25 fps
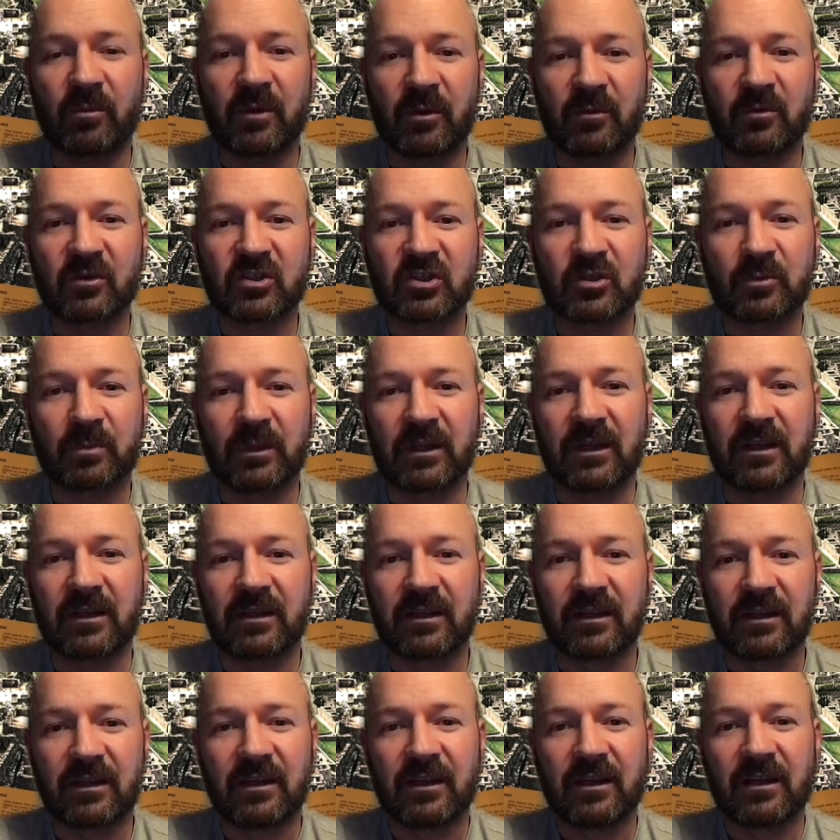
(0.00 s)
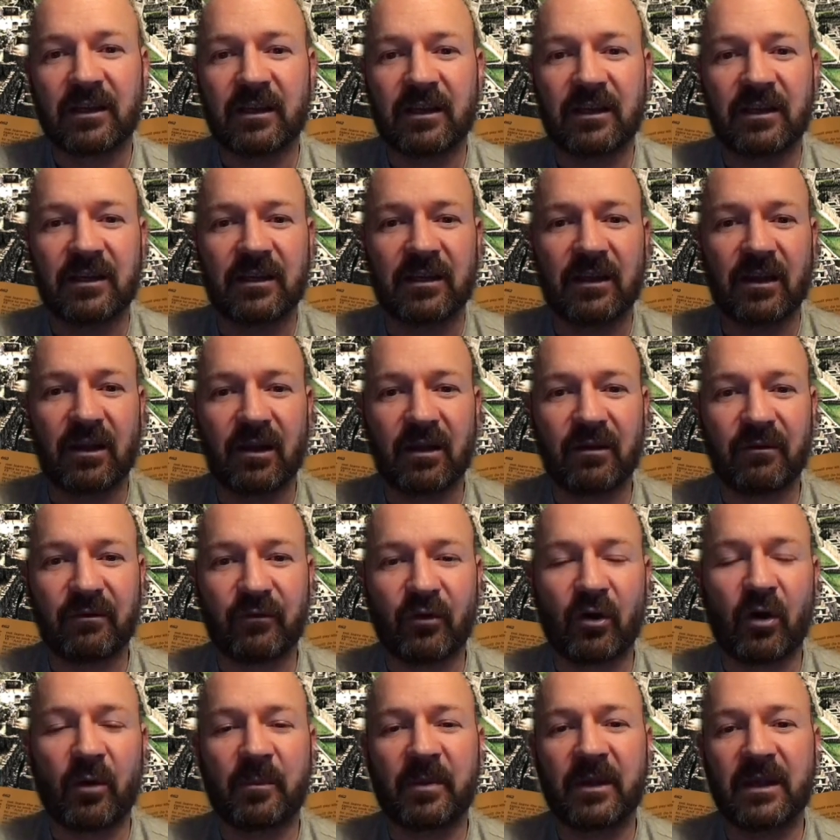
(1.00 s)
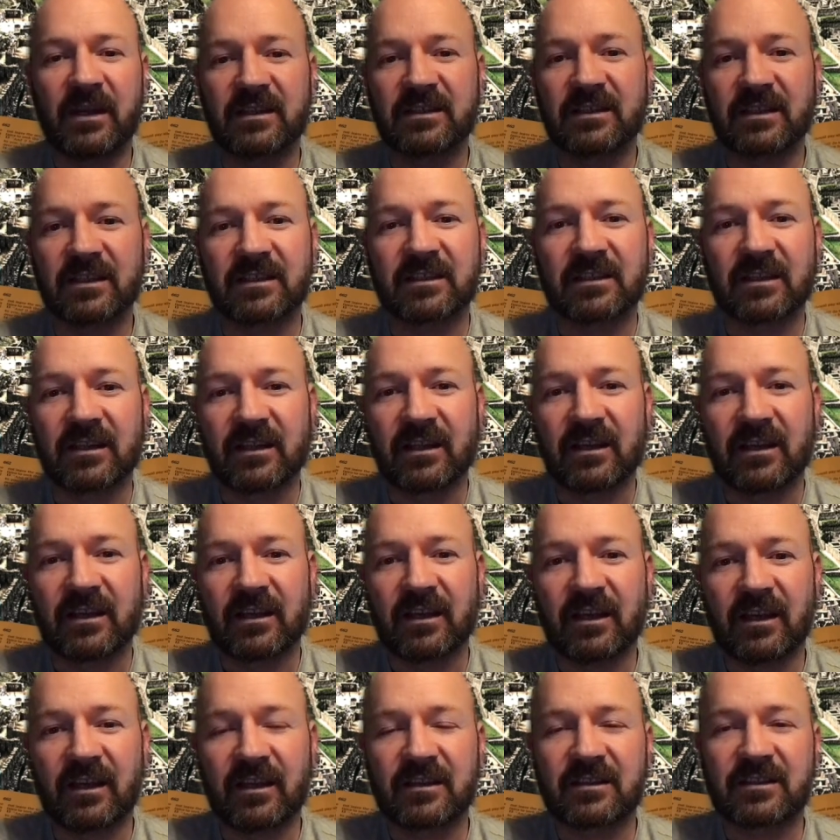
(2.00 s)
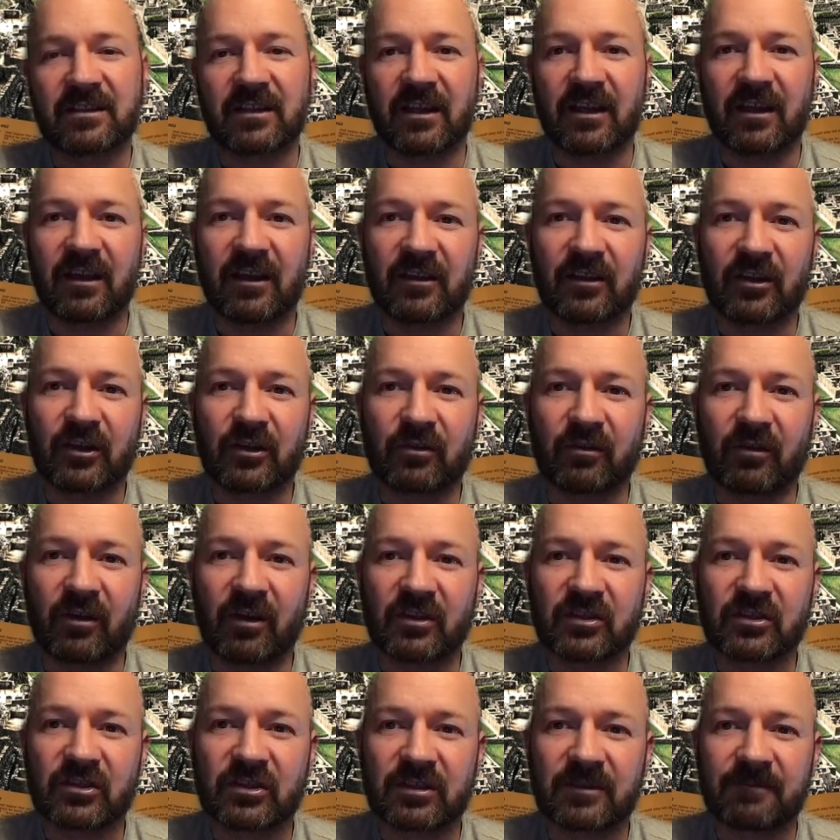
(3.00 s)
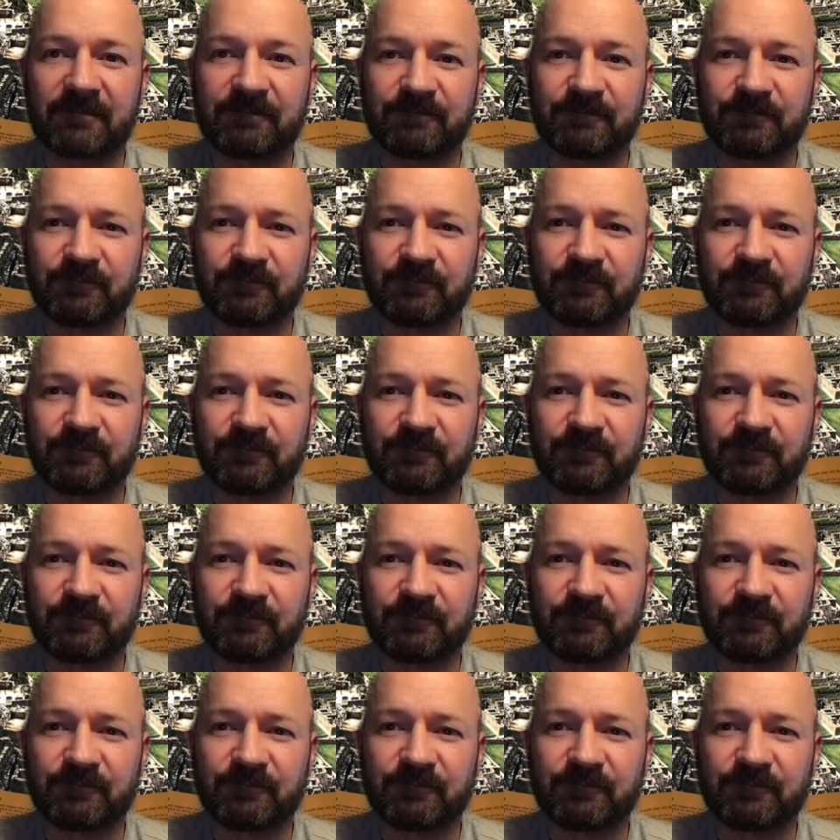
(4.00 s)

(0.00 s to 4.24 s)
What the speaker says: that was split in 4 pieces at the cross.